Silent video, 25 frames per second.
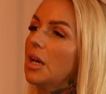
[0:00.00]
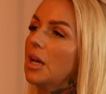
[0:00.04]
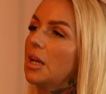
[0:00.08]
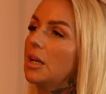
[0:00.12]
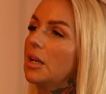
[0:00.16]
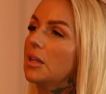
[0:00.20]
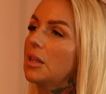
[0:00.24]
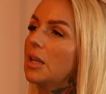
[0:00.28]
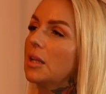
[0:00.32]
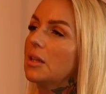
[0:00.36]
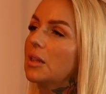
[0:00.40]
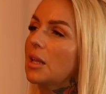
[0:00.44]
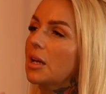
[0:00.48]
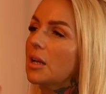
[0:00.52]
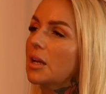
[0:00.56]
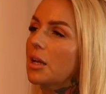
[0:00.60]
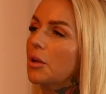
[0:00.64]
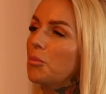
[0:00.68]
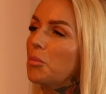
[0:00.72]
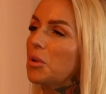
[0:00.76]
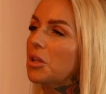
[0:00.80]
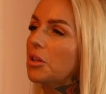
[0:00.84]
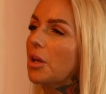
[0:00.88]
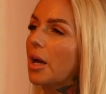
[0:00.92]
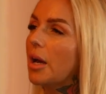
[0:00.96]
And I think that
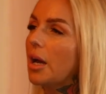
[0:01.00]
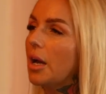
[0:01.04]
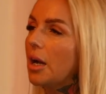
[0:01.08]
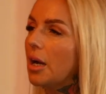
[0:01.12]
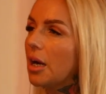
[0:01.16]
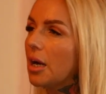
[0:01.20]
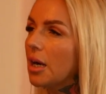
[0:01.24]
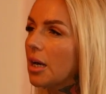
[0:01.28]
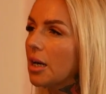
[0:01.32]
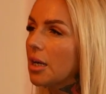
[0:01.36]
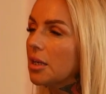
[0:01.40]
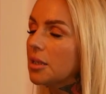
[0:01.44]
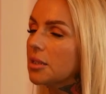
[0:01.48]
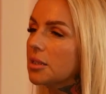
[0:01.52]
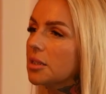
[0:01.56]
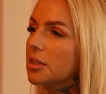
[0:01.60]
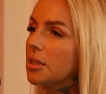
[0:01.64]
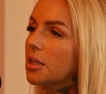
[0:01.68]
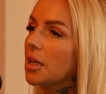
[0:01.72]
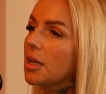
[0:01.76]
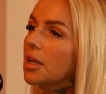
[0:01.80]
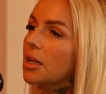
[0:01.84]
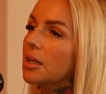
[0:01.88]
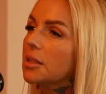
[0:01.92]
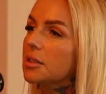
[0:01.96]
can be the
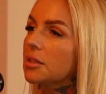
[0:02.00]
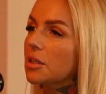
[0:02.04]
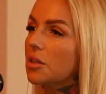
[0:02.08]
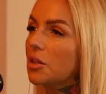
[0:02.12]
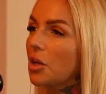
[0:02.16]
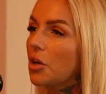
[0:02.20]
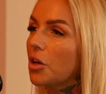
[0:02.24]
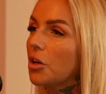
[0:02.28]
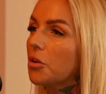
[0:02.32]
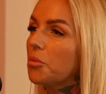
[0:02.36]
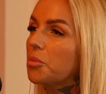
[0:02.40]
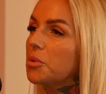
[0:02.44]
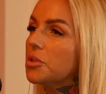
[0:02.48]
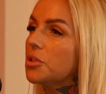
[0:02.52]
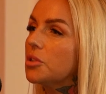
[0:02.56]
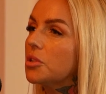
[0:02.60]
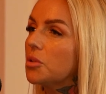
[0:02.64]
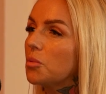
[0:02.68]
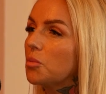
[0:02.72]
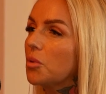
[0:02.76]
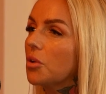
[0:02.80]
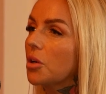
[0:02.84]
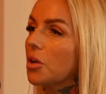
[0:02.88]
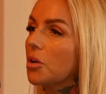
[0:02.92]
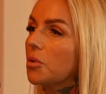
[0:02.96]
hardest thing as a therapist
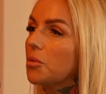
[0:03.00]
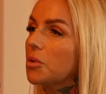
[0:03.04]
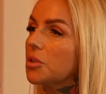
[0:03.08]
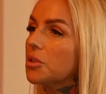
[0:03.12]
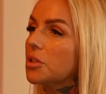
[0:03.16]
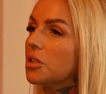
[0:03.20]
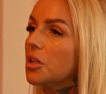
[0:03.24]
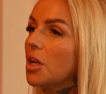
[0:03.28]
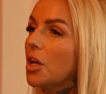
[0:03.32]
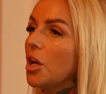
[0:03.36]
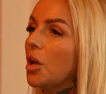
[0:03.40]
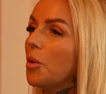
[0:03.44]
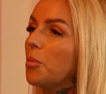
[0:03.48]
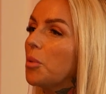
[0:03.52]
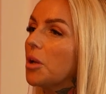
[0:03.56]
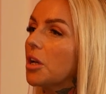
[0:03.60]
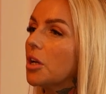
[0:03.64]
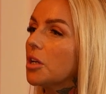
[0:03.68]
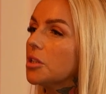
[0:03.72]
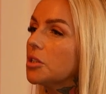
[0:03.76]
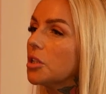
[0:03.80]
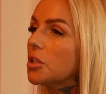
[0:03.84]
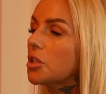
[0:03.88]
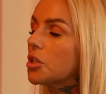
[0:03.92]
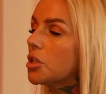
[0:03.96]
to work with
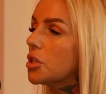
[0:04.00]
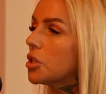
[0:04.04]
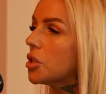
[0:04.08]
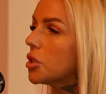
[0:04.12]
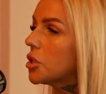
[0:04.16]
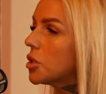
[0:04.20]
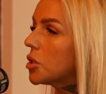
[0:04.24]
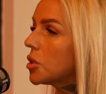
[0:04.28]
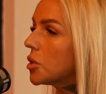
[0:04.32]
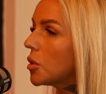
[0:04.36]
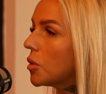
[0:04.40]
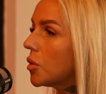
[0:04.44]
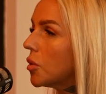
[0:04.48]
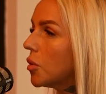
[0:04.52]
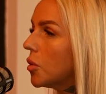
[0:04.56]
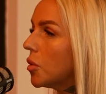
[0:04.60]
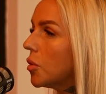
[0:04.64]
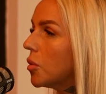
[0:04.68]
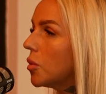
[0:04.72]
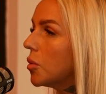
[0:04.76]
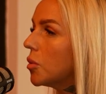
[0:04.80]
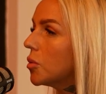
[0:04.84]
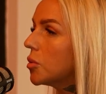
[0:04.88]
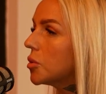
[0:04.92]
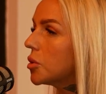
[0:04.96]
because it's
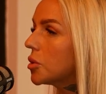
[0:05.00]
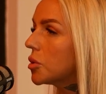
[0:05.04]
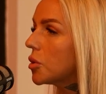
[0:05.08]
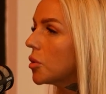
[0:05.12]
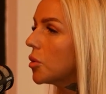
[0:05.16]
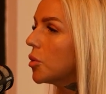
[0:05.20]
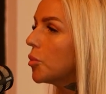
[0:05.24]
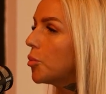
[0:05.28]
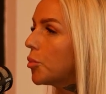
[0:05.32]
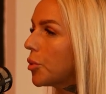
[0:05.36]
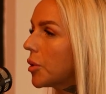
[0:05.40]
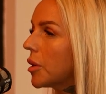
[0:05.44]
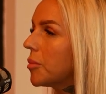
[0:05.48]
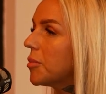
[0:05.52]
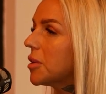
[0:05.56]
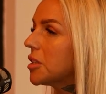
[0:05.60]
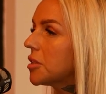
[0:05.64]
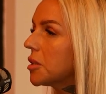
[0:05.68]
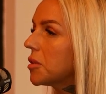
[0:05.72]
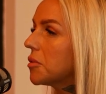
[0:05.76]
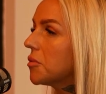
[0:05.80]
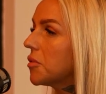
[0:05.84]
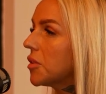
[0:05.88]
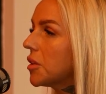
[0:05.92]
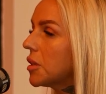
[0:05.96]
so
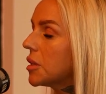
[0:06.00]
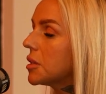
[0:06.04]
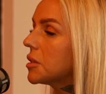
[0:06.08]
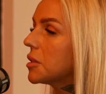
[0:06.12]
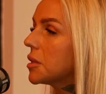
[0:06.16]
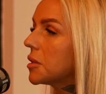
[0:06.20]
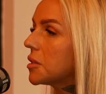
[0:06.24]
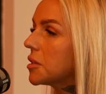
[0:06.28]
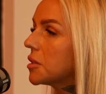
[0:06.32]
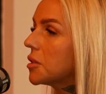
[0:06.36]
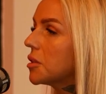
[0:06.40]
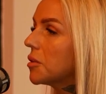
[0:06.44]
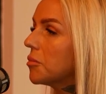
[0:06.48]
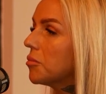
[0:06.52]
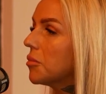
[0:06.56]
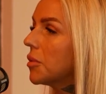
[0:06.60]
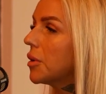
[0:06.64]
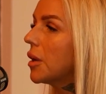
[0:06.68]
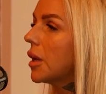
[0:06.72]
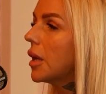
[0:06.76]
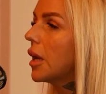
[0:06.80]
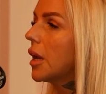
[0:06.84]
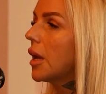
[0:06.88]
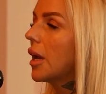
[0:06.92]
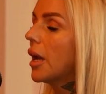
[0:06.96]
primitive in the
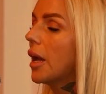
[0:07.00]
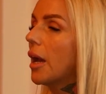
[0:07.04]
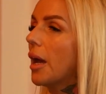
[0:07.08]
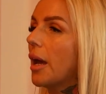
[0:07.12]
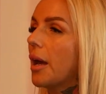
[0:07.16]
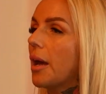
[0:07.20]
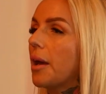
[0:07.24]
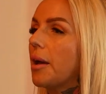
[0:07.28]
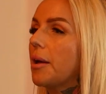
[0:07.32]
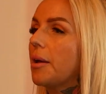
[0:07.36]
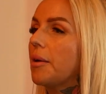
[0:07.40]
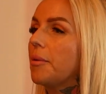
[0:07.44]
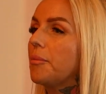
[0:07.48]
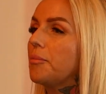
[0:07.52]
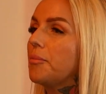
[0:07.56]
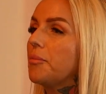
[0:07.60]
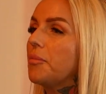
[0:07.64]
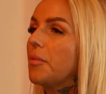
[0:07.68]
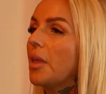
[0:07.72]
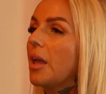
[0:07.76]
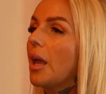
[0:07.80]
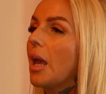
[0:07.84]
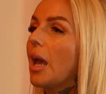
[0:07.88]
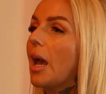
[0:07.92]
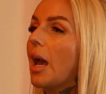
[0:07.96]
system.
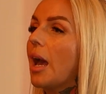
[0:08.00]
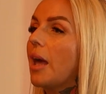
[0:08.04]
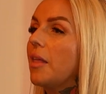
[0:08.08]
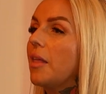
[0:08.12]
And